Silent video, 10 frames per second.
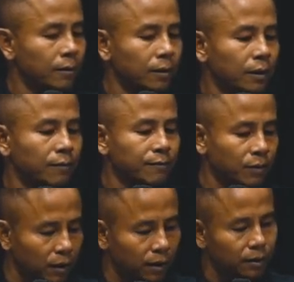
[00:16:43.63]
of
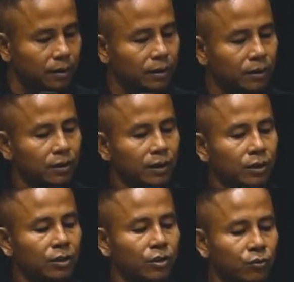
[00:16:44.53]
God
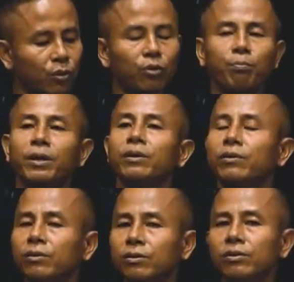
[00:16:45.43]
toward Peter
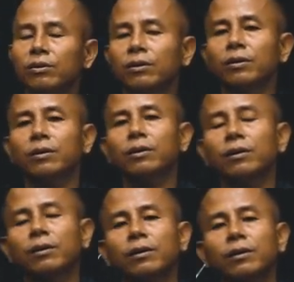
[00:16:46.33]
is
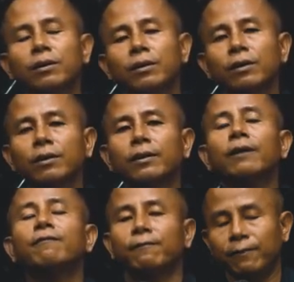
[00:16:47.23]

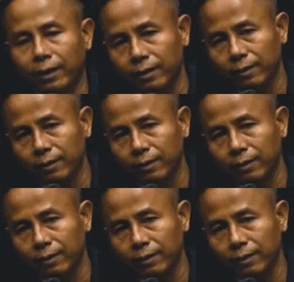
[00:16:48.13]
never fail.